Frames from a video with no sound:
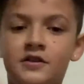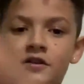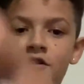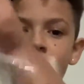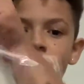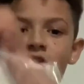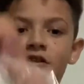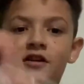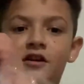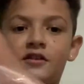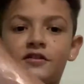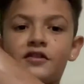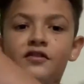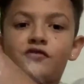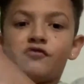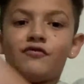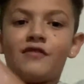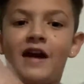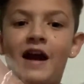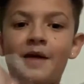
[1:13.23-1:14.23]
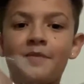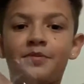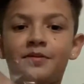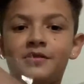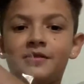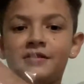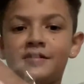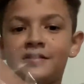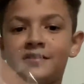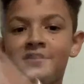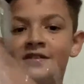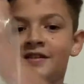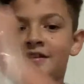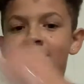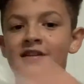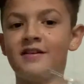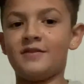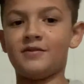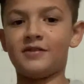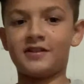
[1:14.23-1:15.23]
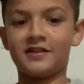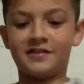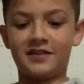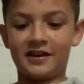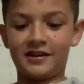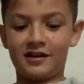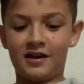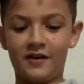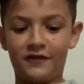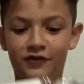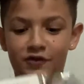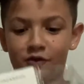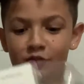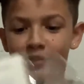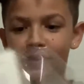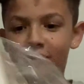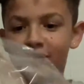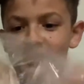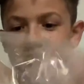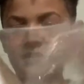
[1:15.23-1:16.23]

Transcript: Got all this wrap. We're going to take off real quick.